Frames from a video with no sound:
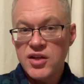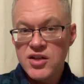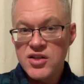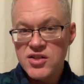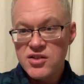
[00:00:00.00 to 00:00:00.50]

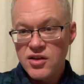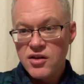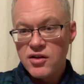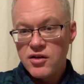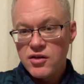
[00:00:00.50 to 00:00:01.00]
his
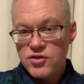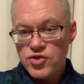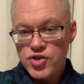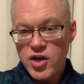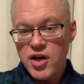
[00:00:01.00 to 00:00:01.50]

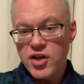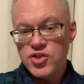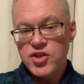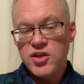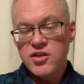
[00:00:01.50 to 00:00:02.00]

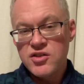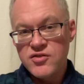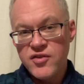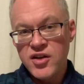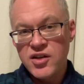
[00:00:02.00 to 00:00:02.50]
judge, his
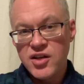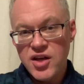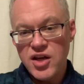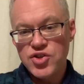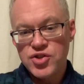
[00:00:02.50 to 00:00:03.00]

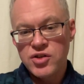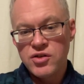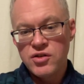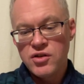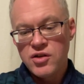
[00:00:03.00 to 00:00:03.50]
vindication
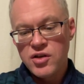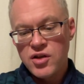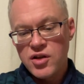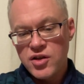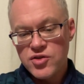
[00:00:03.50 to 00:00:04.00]

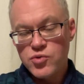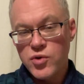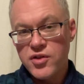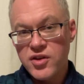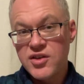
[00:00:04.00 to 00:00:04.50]
is
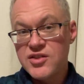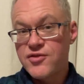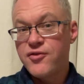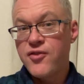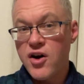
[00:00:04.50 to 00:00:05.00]
with his
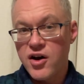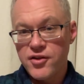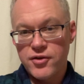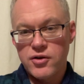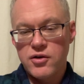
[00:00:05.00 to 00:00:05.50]

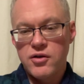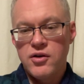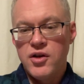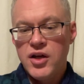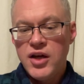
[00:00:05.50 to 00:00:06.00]
Father.
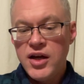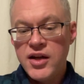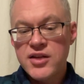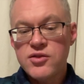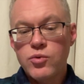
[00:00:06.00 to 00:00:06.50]
And
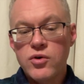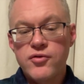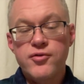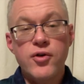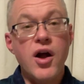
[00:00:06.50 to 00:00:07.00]
that's a word
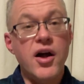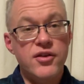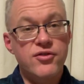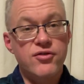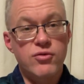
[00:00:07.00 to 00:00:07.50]
for
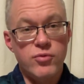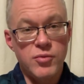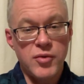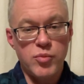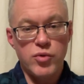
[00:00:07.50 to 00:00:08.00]
us to
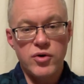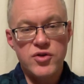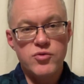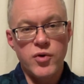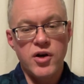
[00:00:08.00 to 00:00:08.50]
remember
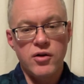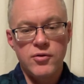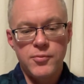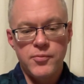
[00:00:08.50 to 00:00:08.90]
as well